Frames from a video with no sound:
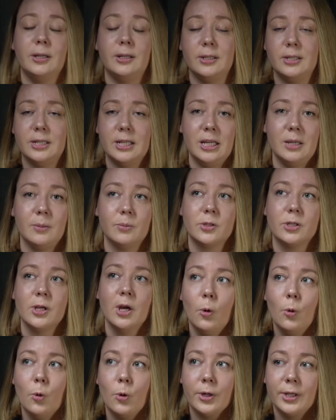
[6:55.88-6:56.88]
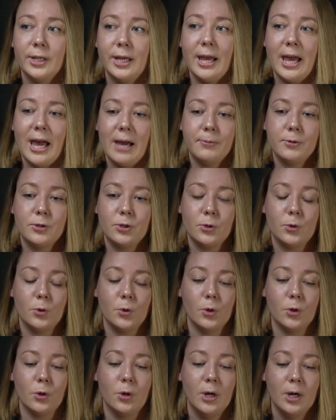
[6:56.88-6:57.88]
in teams, or they have
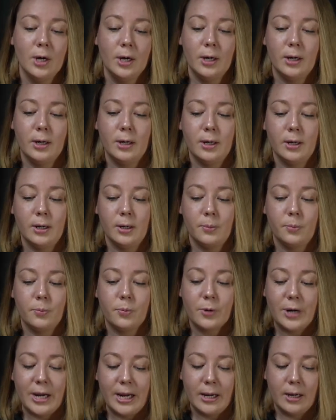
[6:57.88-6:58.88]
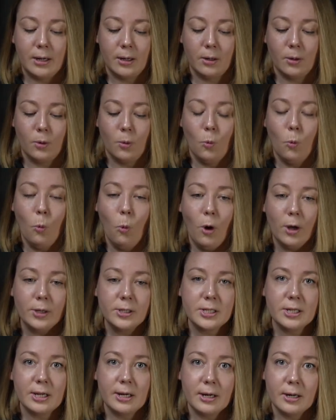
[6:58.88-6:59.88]
to bring
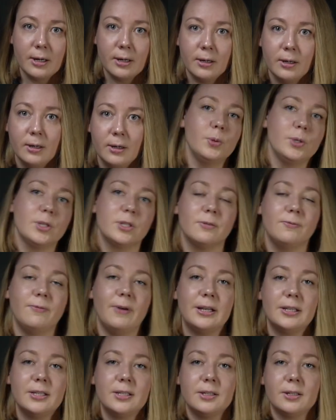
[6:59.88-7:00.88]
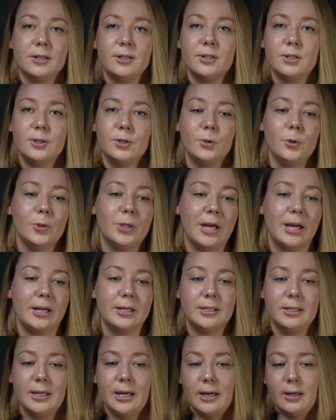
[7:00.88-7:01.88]
water, who is faster to do
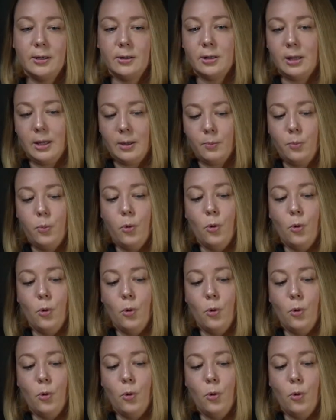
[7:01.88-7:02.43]
that, and like